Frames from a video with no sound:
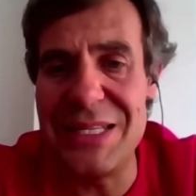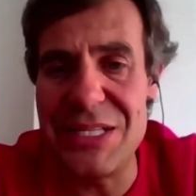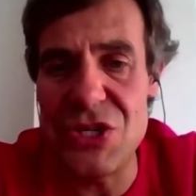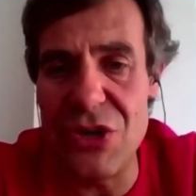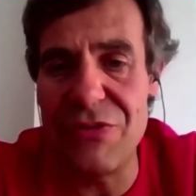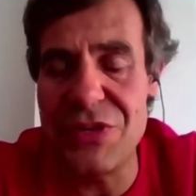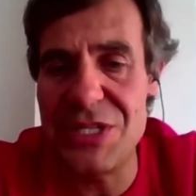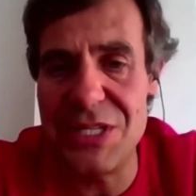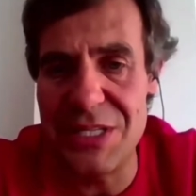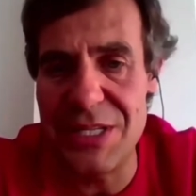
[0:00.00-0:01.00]
these
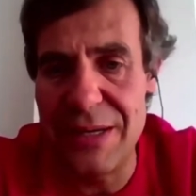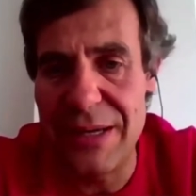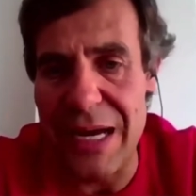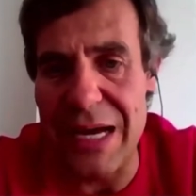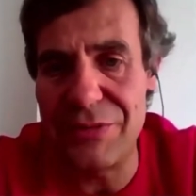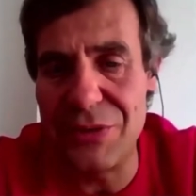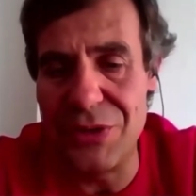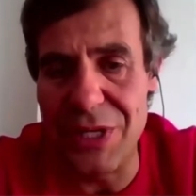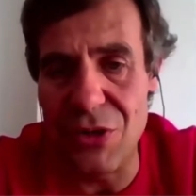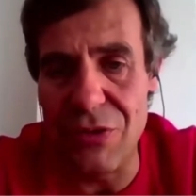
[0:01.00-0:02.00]
services
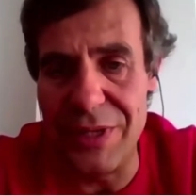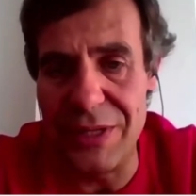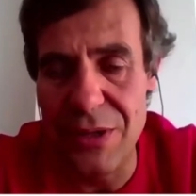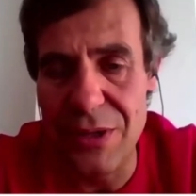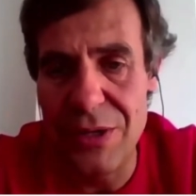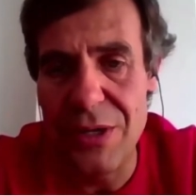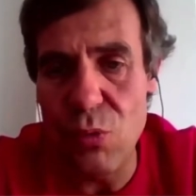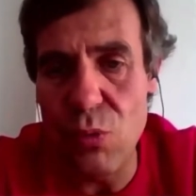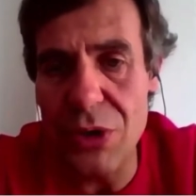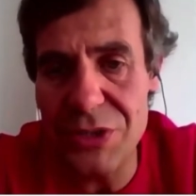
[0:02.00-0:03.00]
after the COVID.
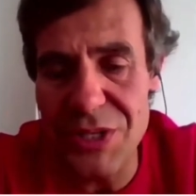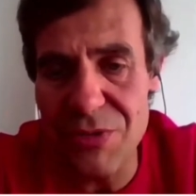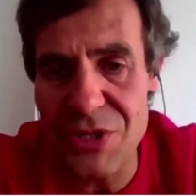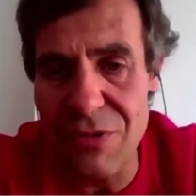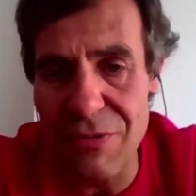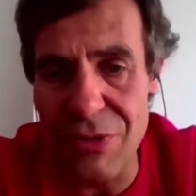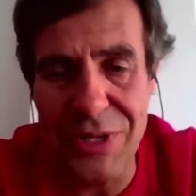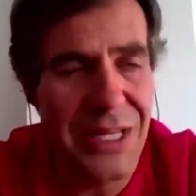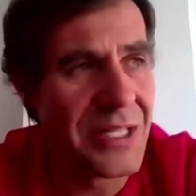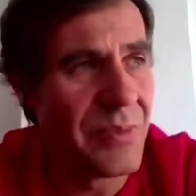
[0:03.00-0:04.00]
What's the reason for
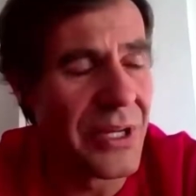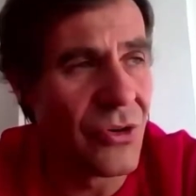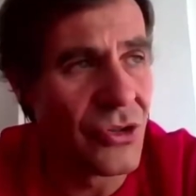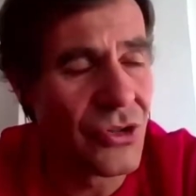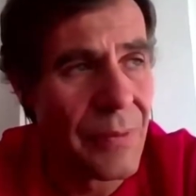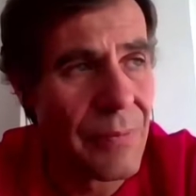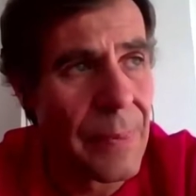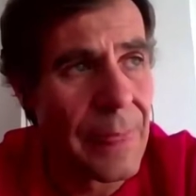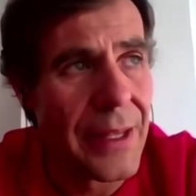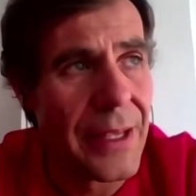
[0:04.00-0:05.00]
this? Because
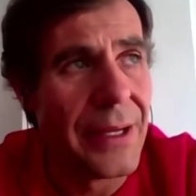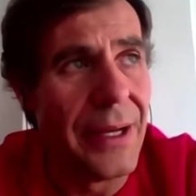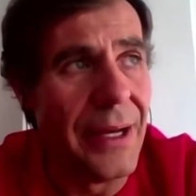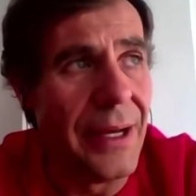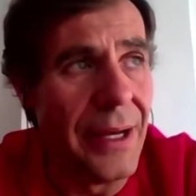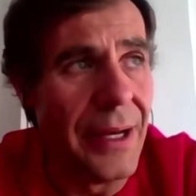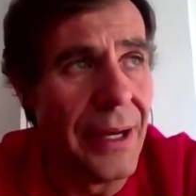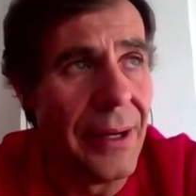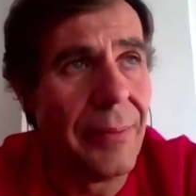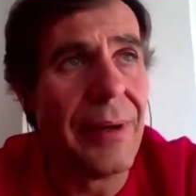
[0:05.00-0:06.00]

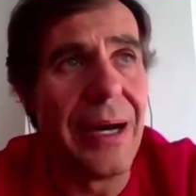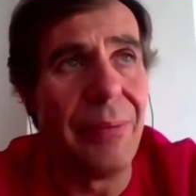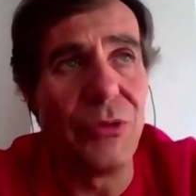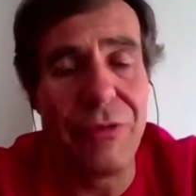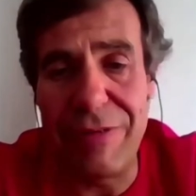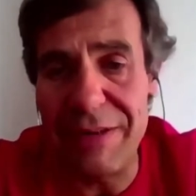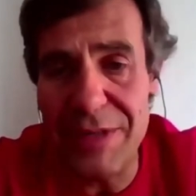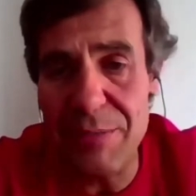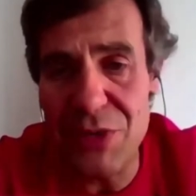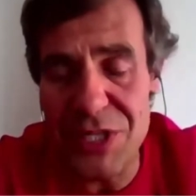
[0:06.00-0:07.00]
about
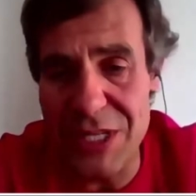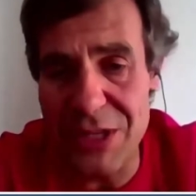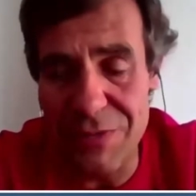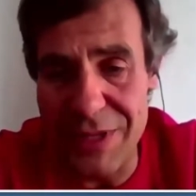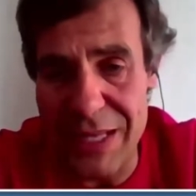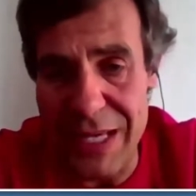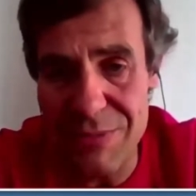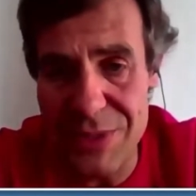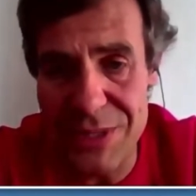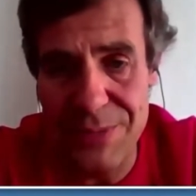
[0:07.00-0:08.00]
50% of the
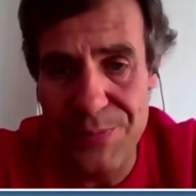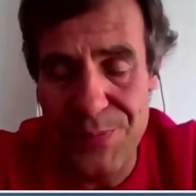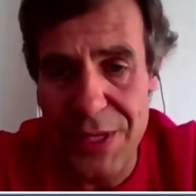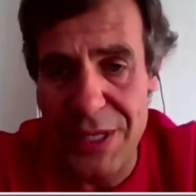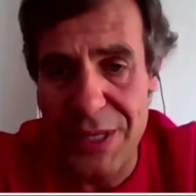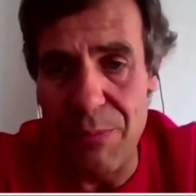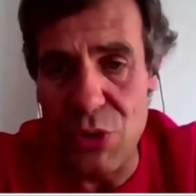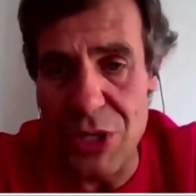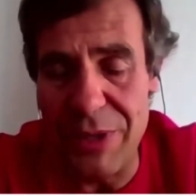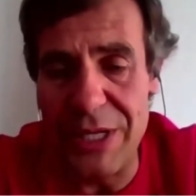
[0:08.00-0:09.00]
times, the
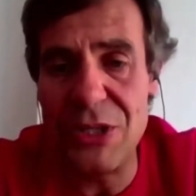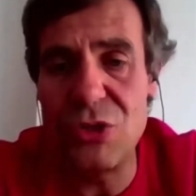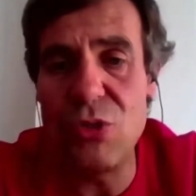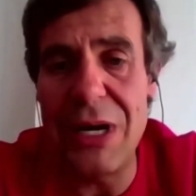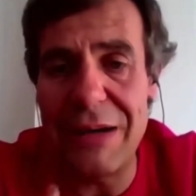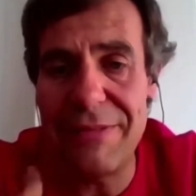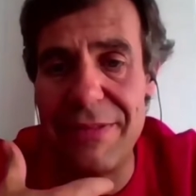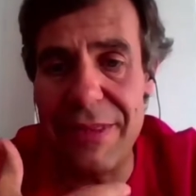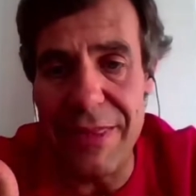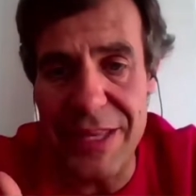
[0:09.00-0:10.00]
possibility to have
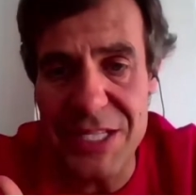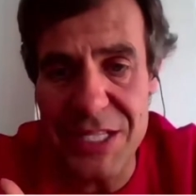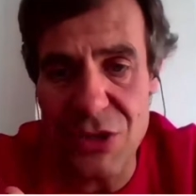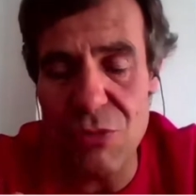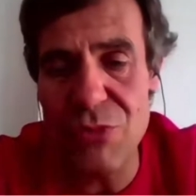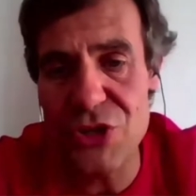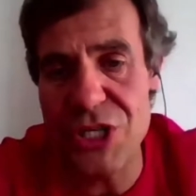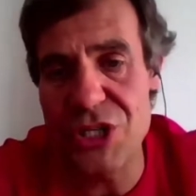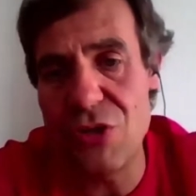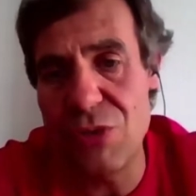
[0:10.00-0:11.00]
this
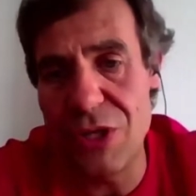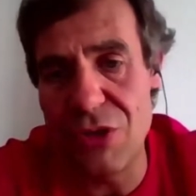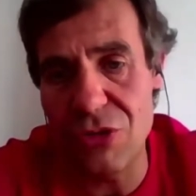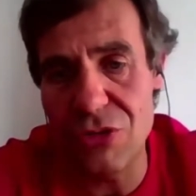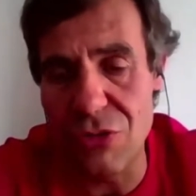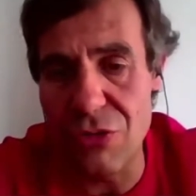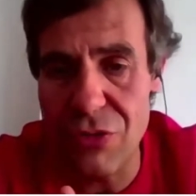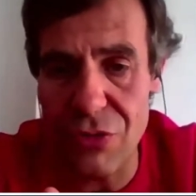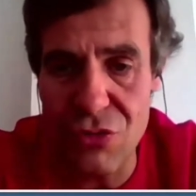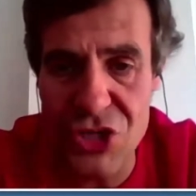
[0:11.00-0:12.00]
conversation with the doctor
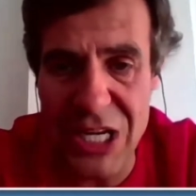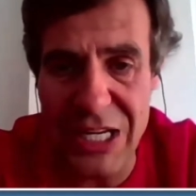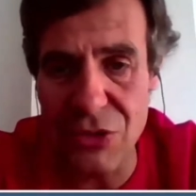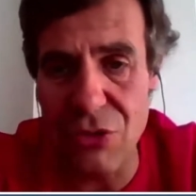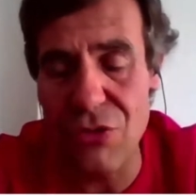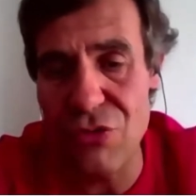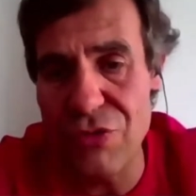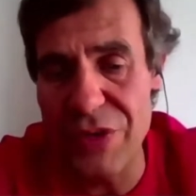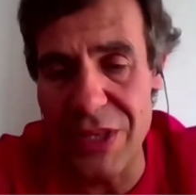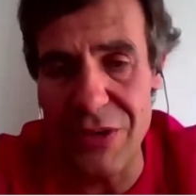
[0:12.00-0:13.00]
through chat or through
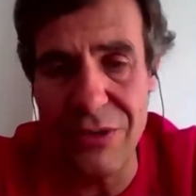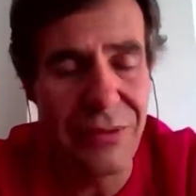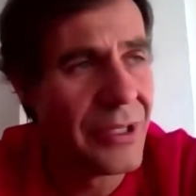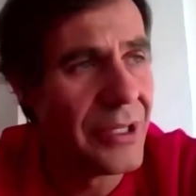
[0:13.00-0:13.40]
video,